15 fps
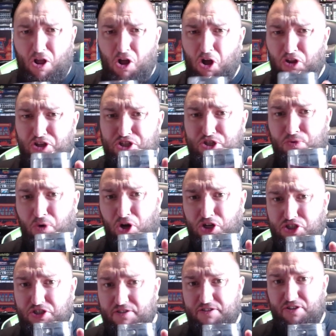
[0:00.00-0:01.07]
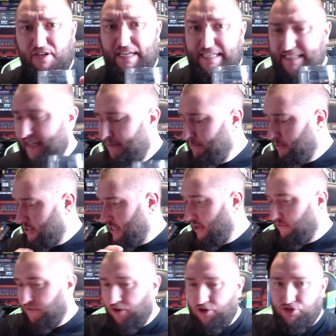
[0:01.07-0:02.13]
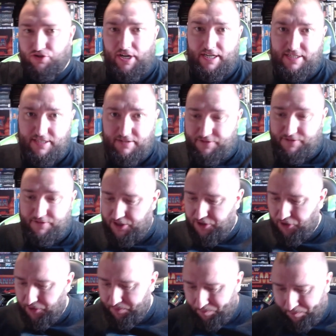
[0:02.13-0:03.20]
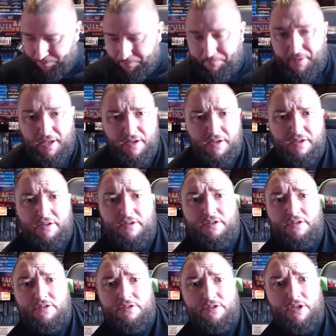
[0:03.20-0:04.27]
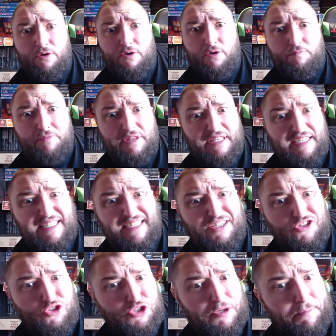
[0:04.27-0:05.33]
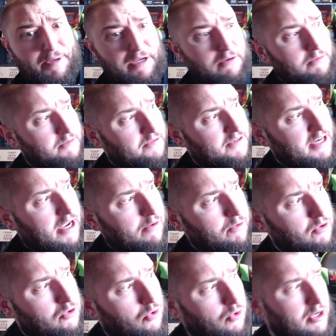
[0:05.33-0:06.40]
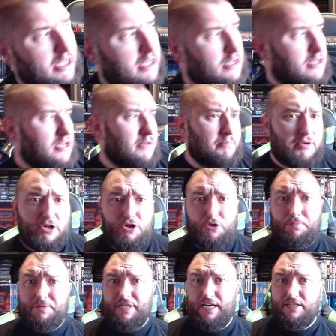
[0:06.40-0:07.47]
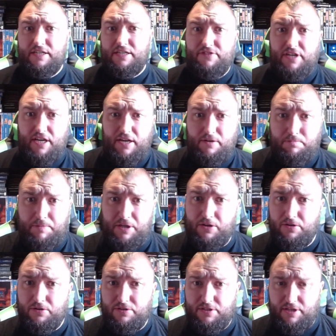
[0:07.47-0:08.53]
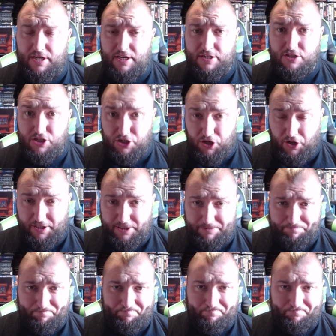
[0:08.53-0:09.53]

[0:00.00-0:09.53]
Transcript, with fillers: On the squash, because I need to keep myself hydrated for tonight. So this isn't just a pickups video, we'll call it um, an updates video because uh, tonight,